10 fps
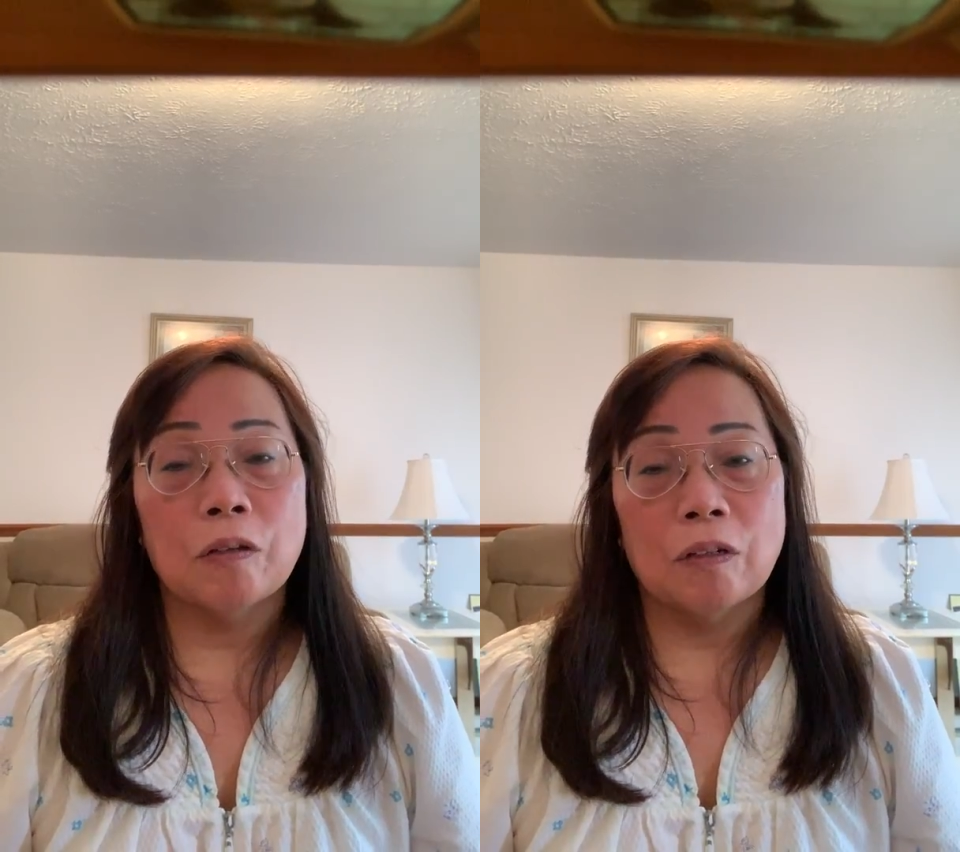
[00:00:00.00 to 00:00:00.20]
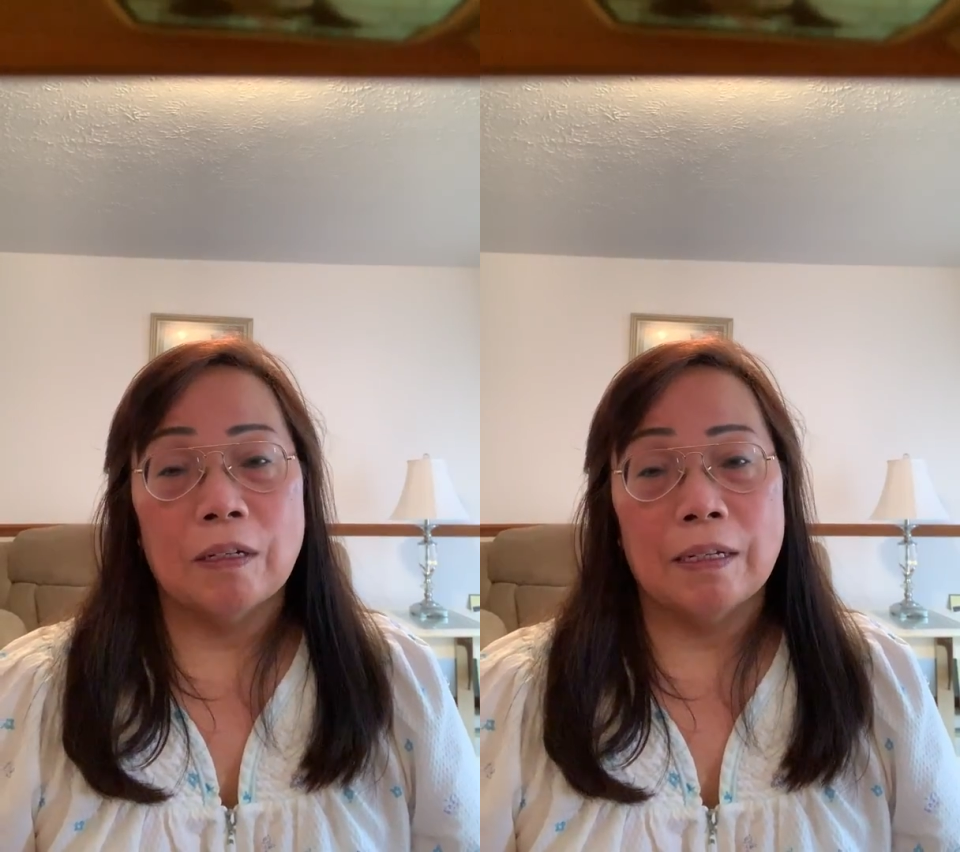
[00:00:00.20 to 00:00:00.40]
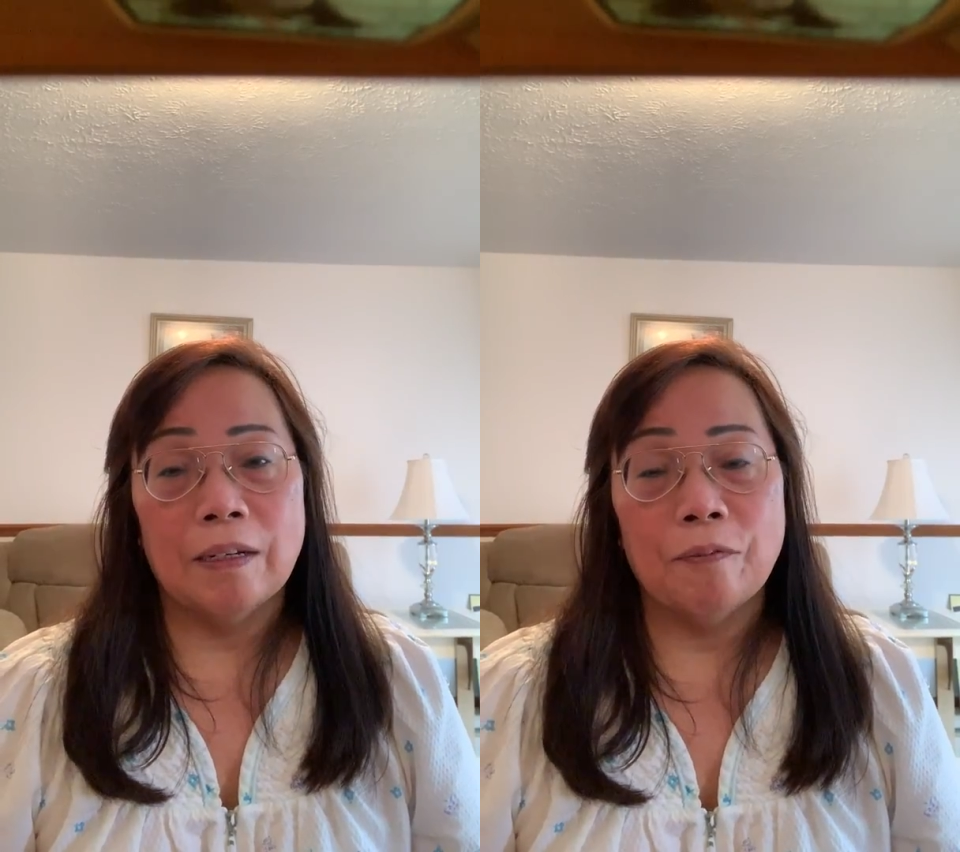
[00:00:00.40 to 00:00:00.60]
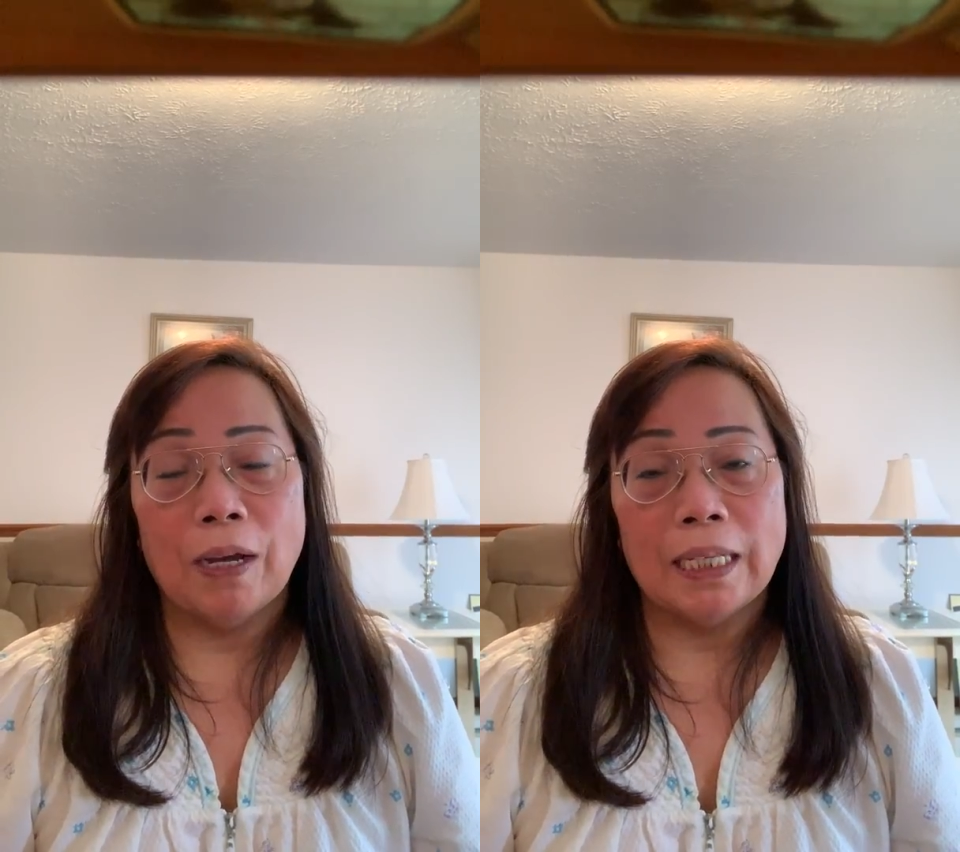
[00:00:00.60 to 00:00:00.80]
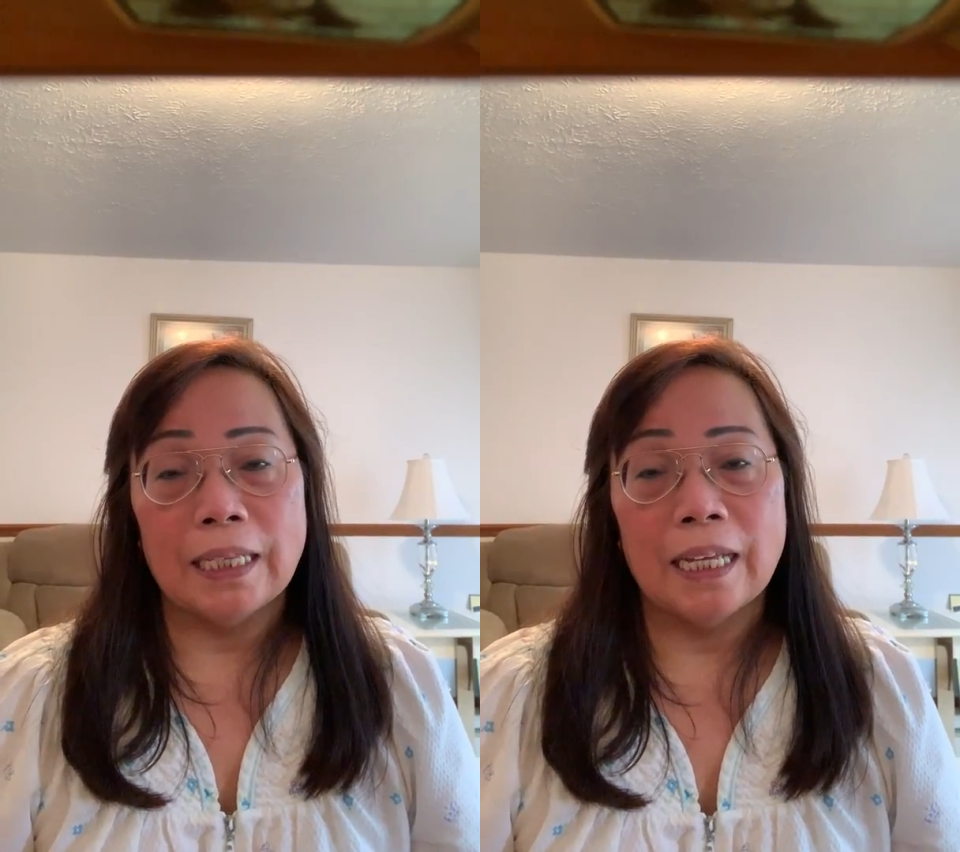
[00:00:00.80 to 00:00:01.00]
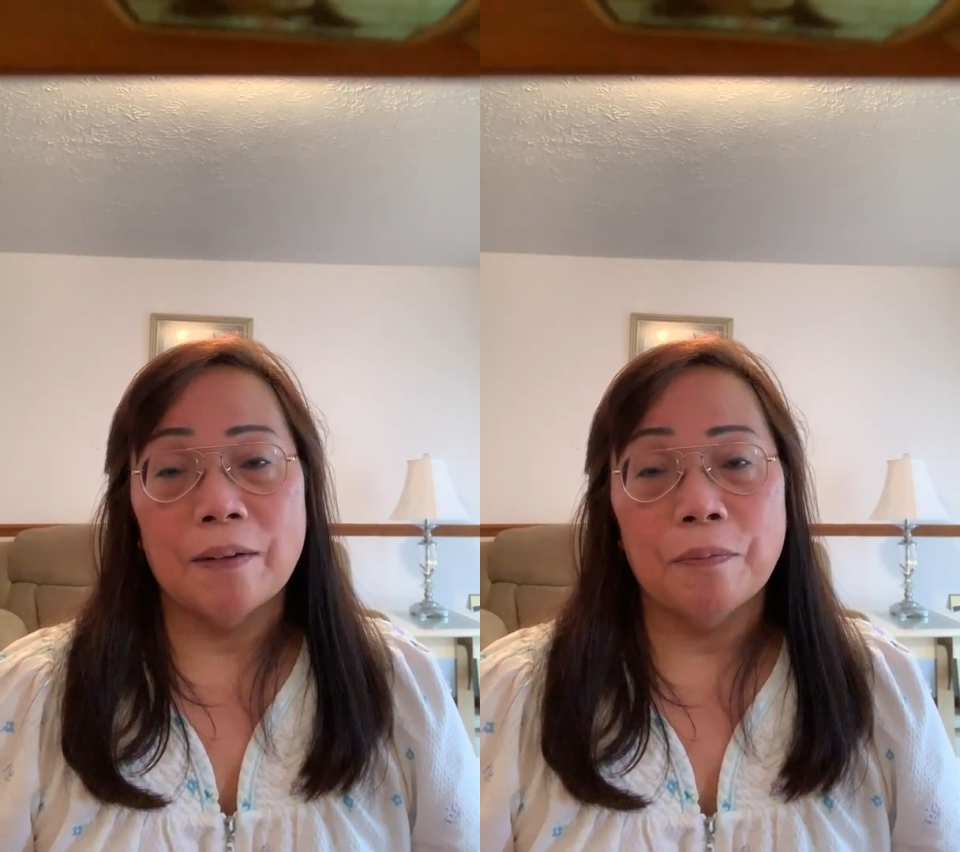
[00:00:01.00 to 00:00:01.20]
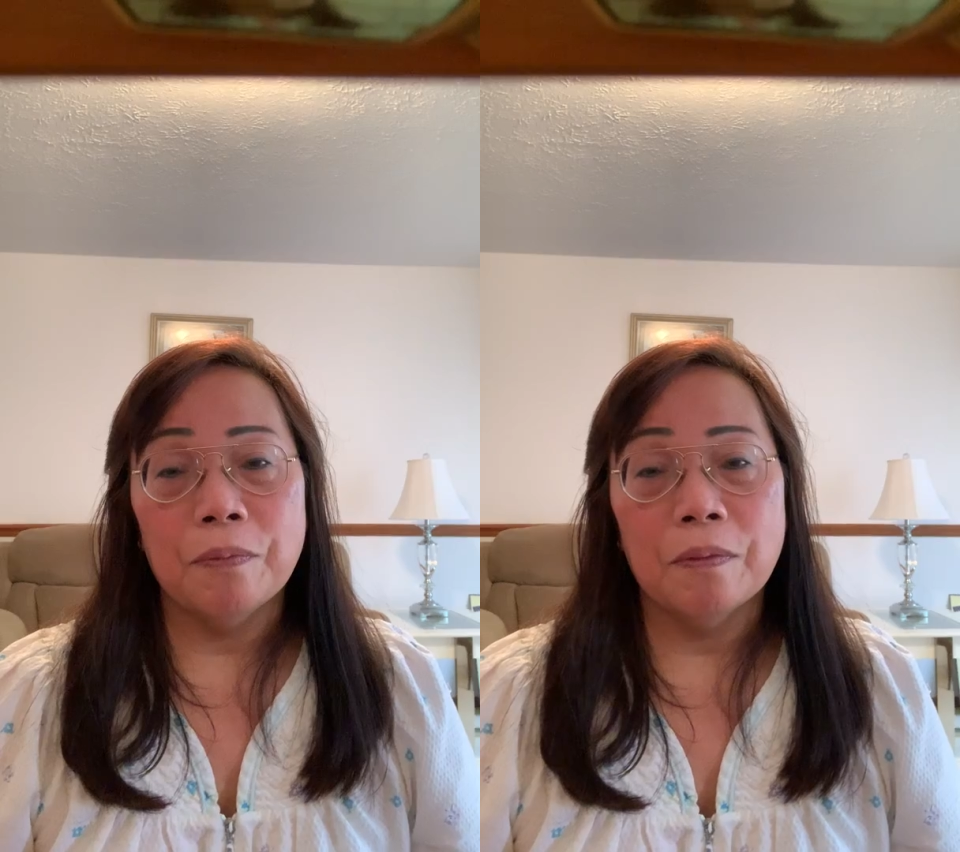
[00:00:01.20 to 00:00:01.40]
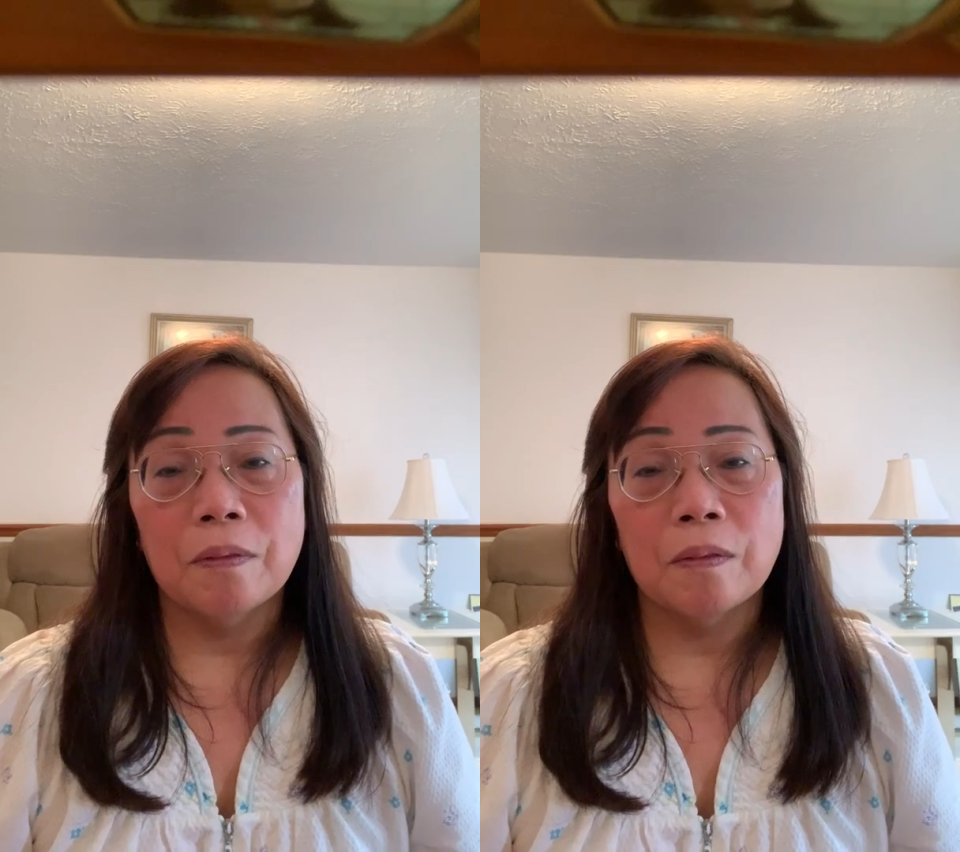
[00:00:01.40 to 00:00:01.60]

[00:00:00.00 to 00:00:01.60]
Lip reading: could invite them,